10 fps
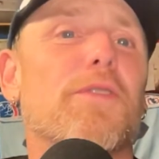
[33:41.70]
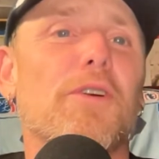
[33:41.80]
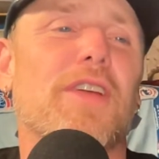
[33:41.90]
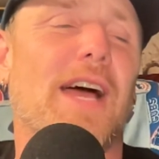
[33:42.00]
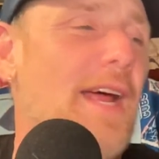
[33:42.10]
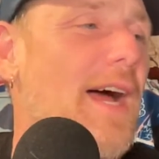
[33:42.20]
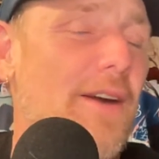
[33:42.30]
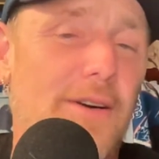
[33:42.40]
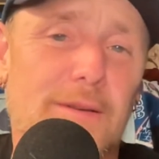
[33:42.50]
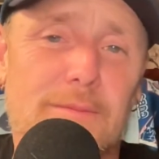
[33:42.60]
first got
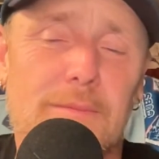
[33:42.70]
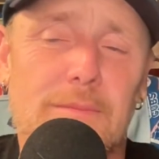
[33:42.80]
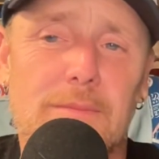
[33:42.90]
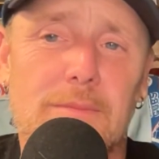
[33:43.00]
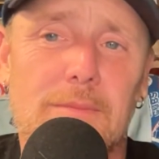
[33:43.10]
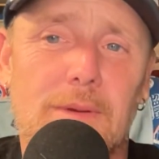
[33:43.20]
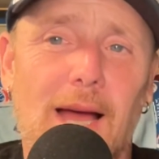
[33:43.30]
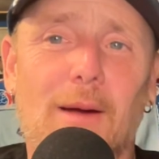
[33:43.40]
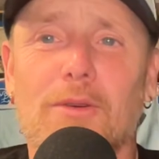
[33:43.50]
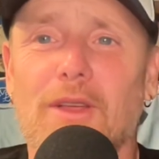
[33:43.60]
hired,
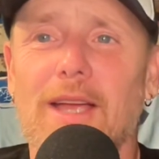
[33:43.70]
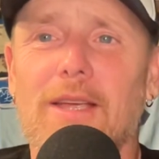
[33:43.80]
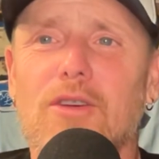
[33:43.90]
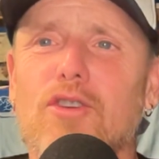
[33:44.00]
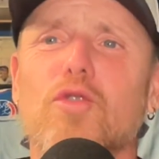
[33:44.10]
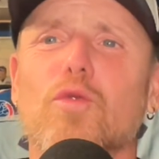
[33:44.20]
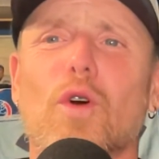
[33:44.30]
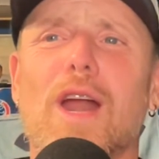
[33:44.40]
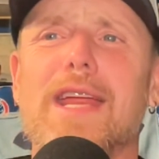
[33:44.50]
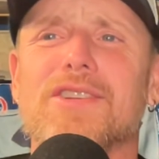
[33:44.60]
I was like,
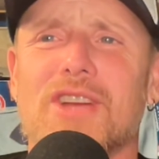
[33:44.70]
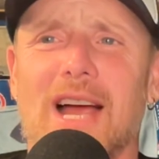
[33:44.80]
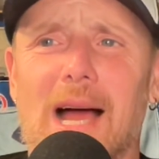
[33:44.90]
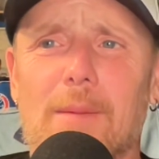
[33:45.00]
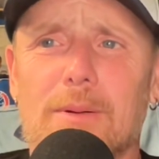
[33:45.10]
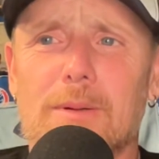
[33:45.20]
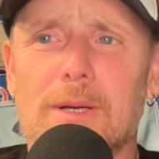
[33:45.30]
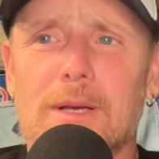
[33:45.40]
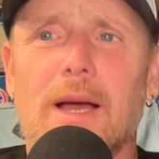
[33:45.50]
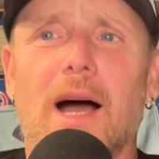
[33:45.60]
great job.
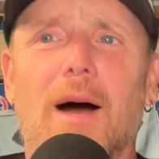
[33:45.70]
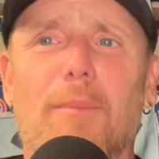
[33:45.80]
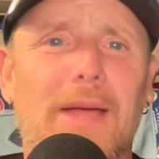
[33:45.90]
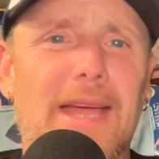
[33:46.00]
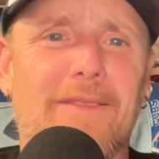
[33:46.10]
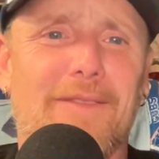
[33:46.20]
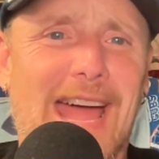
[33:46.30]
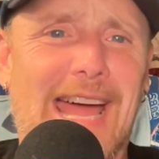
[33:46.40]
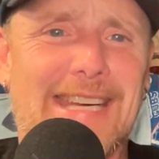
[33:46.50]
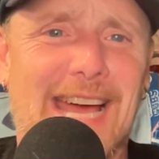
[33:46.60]
A big
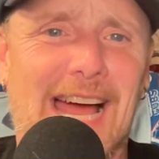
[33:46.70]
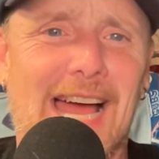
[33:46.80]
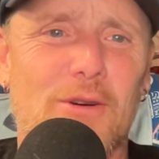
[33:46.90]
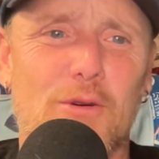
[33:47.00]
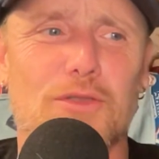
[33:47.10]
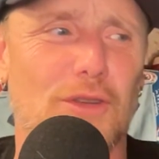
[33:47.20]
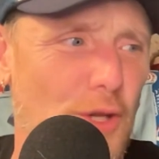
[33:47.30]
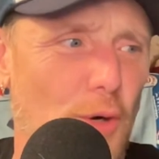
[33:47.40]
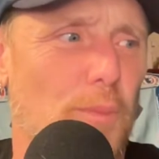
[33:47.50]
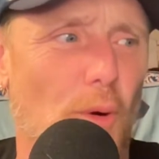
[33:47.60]
fat guy who's a
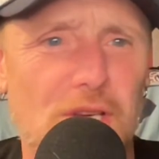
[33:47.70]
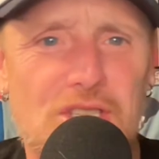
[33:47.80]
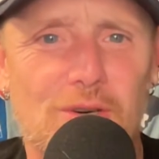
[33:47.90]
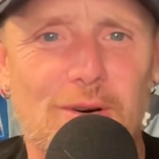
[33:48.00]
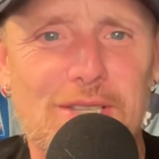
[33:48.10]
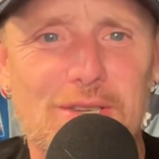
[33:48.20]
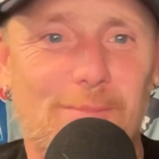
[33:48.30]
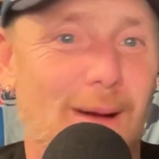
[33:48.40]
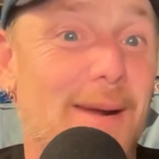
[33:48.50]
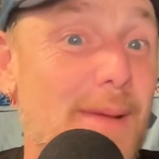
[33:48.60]
little boisterous,
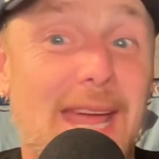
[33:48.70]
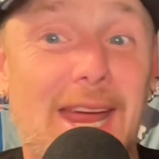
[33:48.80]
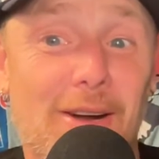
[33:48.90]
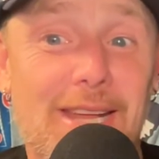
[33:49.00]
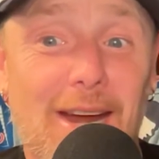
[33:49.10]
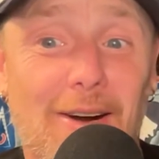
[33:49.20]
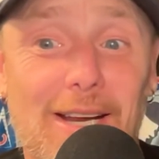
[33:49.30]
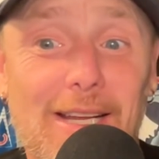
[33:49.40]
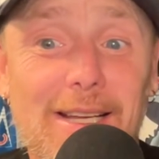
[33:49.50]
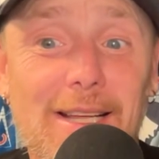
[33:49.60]
reminded me of Harry
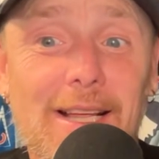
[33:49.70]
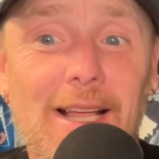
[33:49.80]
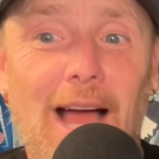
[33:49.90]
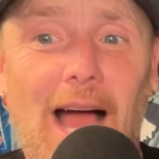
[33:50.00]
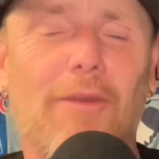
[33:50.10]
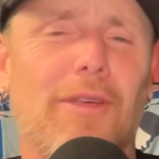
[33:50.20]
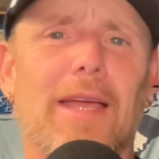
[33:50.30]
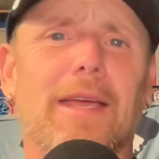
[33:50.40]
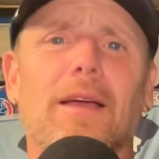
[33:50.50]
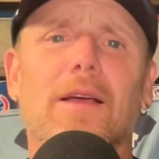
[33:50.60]
Carey. I was like,